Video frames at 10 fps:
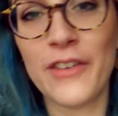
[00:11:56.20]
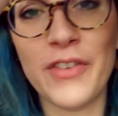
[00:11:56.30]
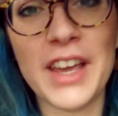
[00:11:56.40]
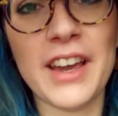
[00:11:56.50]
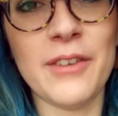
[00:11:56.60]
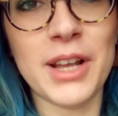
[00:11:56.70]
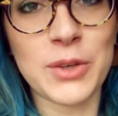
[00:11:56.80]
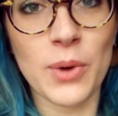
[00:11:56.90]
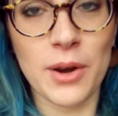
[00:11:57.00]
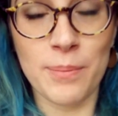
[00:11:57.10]
think I read
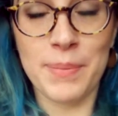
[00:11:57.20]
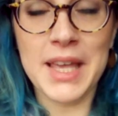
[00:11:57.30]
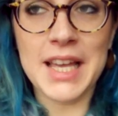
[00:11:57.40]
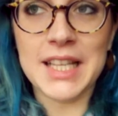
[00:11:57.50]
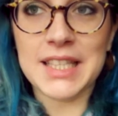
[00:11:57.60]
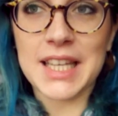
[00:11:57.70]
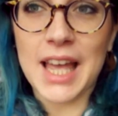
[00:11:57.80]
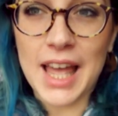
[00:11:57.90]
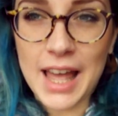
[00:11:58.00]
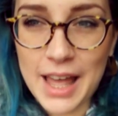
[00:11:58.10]
quite a bit,
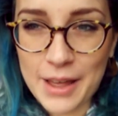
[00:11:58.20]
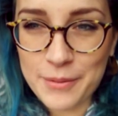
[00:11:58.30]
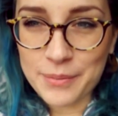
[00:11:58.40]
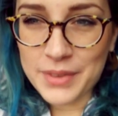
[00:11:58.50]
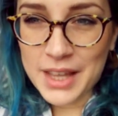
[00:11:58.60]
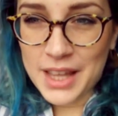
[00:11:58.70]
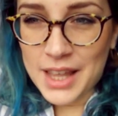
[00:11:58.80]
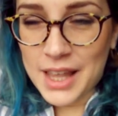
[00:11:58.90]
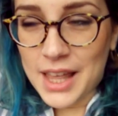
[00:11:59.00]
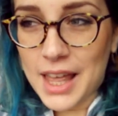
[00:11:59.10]
and
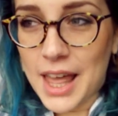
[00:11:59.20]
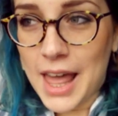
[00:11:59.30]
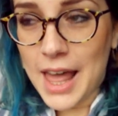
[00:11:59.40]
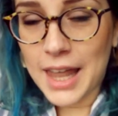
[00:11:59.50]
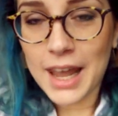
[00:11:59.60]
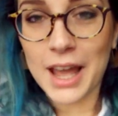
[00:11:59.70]
I